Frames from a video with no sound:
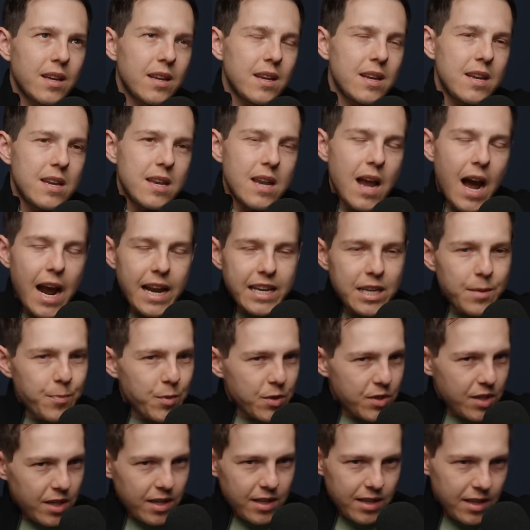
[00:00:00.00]
ninety
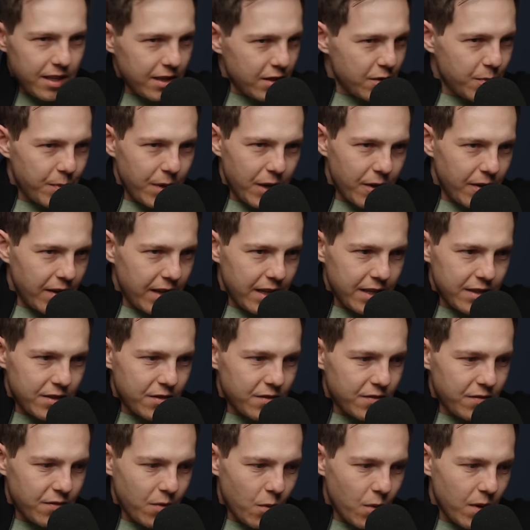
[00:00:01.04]
percent of the
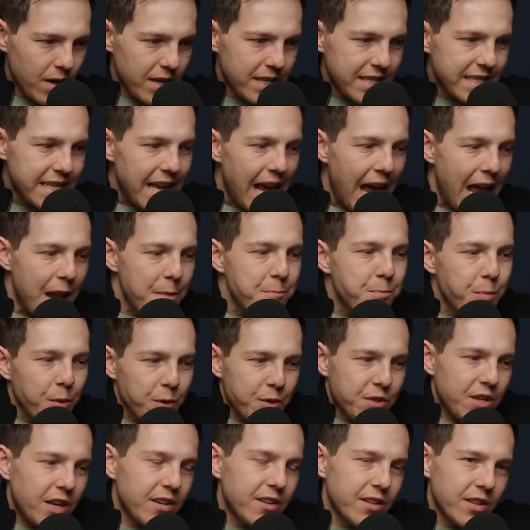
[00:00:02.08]
experience for ten
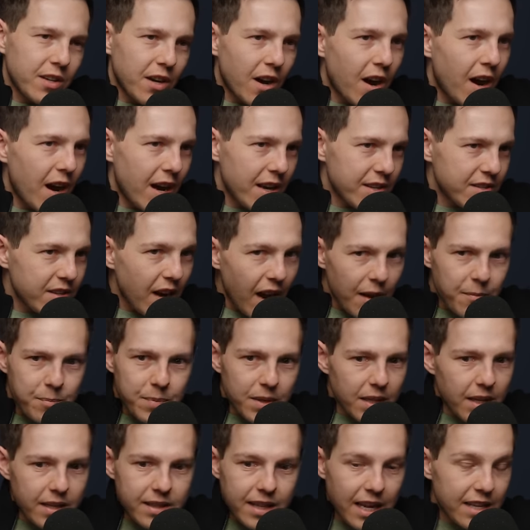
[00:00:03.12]
percent of the cost, I'd
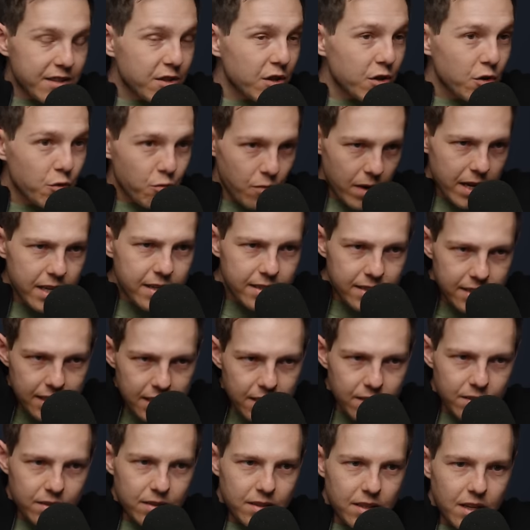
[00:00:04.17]
be like, that's a great
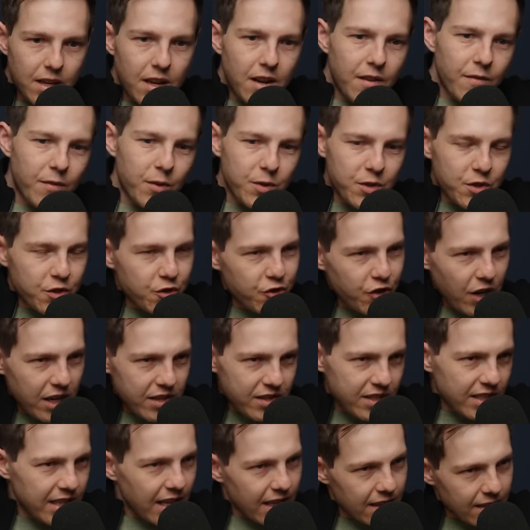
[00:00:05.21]
deal versus
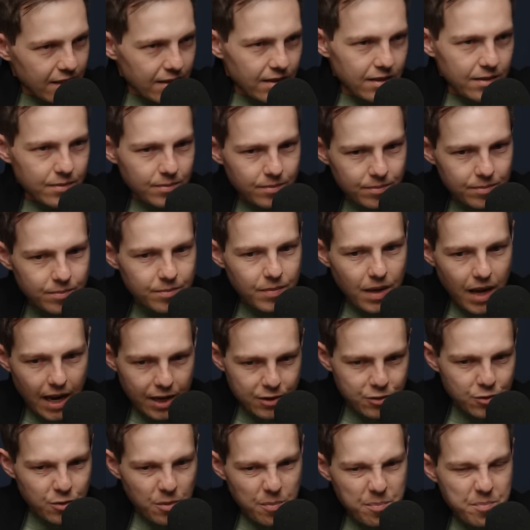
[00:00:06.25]
chasing that little
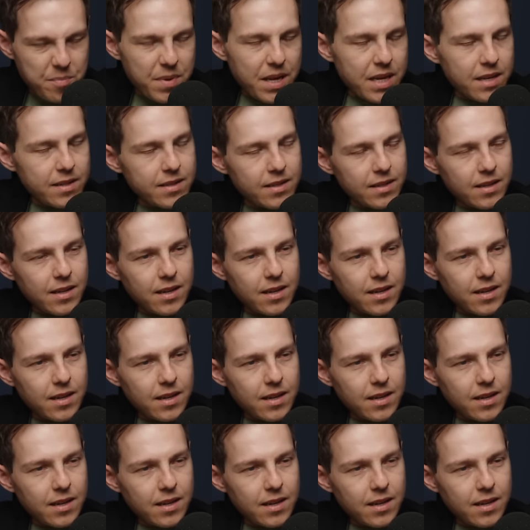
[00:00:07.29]
extra bit.